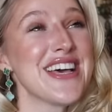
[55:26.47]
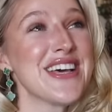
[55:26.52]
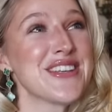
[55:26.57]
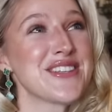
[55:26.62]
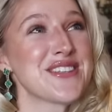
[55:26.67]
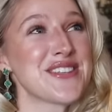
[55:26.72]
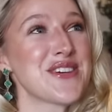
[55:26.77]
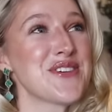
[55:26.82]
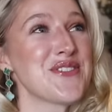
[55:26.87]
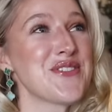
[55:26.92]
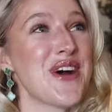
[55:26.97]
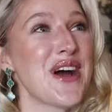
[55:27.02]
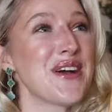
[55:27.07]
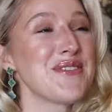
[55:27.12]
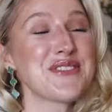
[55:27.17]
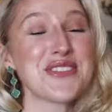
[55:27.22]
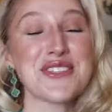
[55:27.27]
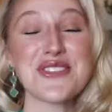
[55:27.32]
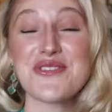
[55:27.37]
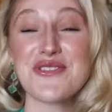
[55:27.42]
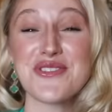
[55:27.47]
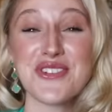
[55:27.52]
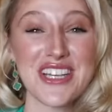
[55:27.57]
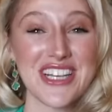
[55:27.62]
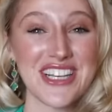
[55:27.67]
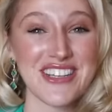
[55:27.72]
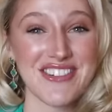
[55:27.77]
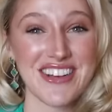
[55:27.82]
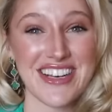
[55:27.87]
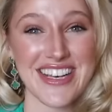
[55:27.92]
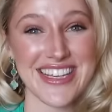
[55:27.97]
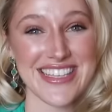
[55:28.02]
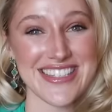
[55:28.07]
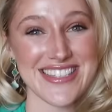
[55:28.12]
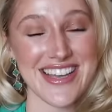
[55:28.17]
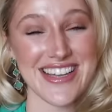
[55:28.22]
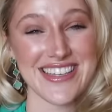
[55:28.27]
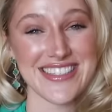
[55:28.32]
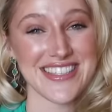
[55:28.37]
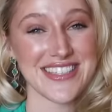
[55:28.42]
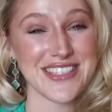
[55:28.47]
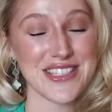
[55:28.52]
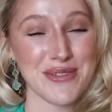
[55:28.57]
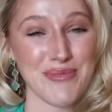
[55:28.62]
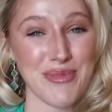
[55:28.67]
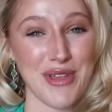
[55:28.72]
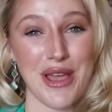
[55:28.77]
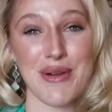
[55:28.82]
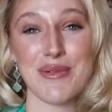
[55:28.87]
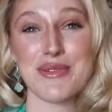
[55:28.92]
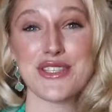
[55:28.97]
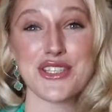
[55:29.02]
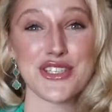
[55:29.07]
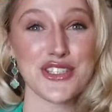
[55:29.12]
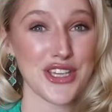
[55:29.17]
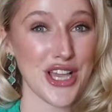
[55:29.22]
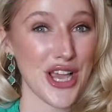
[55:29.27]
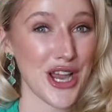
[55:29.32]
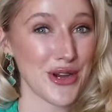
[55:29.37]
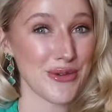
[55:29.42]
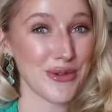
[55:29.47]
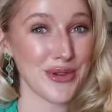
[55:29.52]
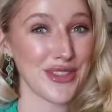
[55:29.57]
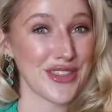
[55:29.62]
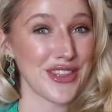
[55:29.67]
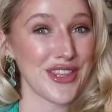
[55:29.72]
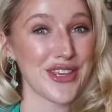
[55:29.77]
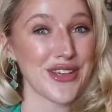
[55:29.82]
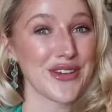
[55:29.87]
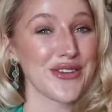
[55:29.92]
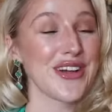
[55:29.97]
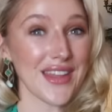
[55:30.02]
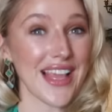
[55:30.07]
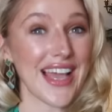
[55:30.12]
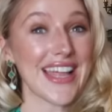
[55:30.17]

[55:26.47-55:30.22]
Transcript: So I'm just really, really excited to be able to share it with you.